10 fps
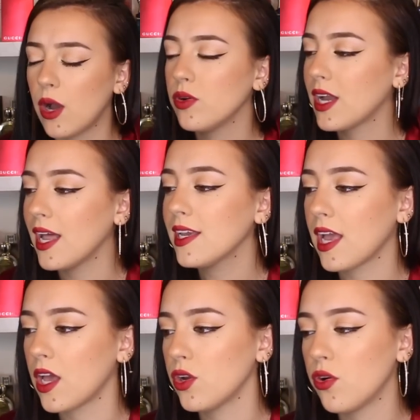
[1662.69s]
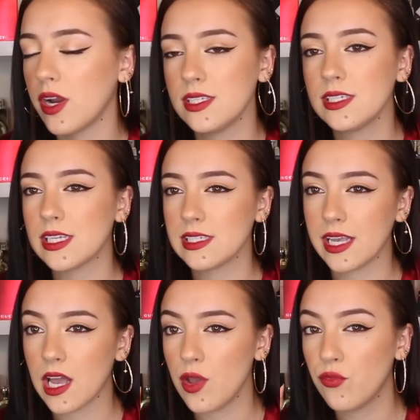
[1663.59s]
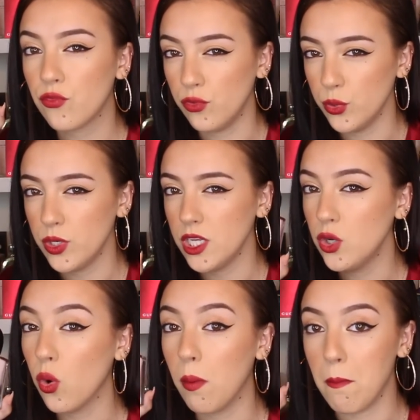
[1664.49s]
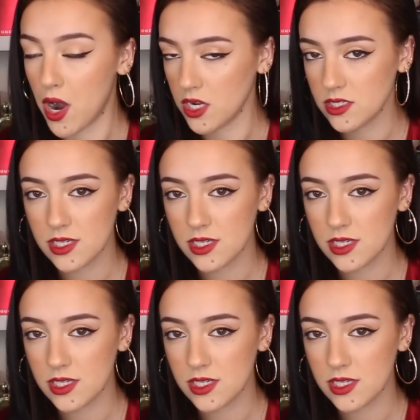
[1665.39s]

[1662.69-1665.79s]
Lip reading: I would kind of categorize this as like a fruity gourmand,